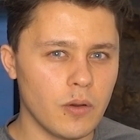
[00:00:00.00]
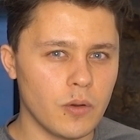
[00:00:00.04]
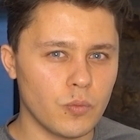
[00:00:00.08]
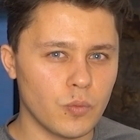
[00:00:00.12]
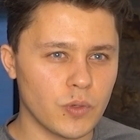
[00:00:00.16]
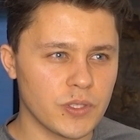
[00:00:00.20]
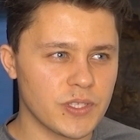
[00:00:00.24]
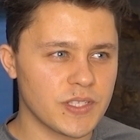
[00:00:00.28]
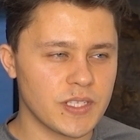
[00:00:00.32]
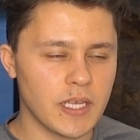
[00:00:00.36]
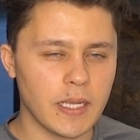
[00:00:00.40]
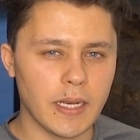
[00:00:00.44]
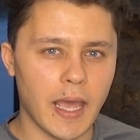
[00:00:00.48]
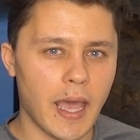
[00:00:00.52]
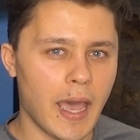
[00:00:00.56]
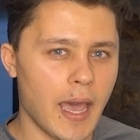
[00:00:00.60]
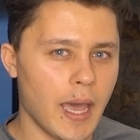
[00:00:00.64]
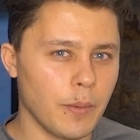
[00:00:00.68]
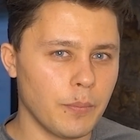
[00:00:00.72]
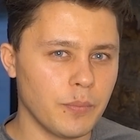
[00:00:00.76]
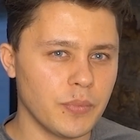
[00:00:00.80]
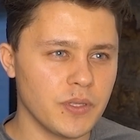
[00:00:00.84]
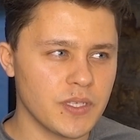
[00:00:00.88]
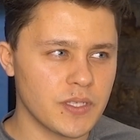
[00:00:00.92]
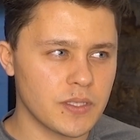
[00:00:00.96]
And once that
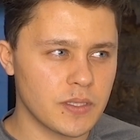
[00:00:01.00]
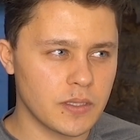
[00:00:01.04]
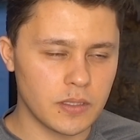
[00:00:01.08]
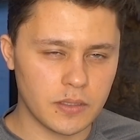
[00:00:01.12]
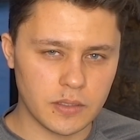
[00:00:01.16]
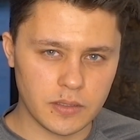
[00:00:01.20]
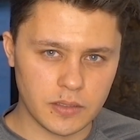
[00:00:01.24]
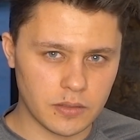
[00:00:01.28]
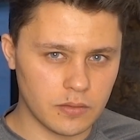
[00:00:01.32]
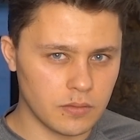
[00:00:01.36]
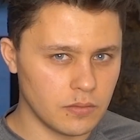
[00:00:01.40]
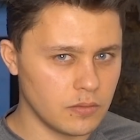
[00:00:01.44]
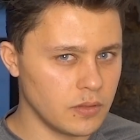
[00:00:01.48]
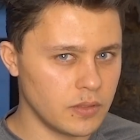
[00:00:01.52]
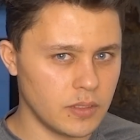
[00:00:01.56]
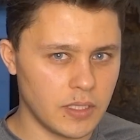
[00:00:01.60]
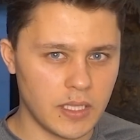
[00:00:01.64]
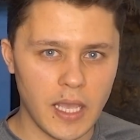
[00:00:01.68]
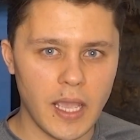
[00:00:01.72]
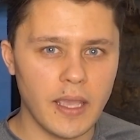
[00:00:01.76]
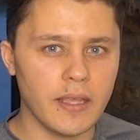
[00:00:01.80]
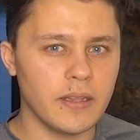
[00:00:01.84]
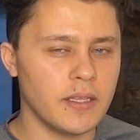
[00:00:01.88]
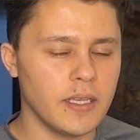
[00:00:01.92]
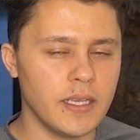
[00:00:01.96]
happens,
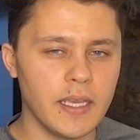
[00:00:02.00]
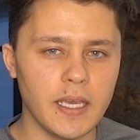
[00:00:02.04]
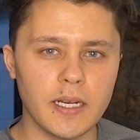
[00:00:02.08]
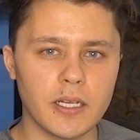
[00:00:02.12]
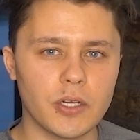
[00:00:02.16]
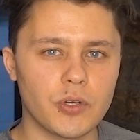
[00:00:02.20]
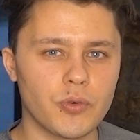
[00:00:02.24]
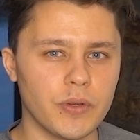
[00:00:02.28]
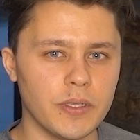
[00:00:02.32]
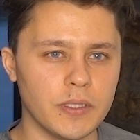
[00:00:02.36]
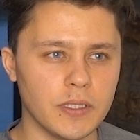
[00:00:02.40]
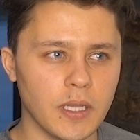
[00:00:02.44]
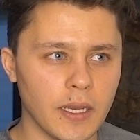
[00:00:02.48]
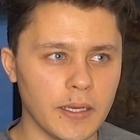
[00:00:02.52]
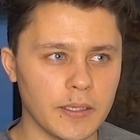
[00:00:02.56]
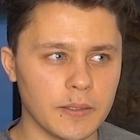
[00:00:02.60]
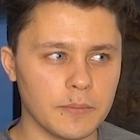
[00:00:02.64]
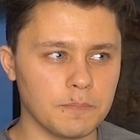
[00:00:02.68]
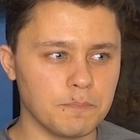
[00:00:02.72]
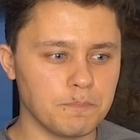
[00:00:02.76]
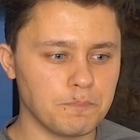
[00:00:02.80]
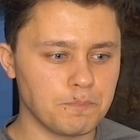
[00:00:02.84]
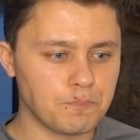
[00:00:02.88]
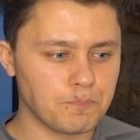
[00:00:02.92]
they get a green light.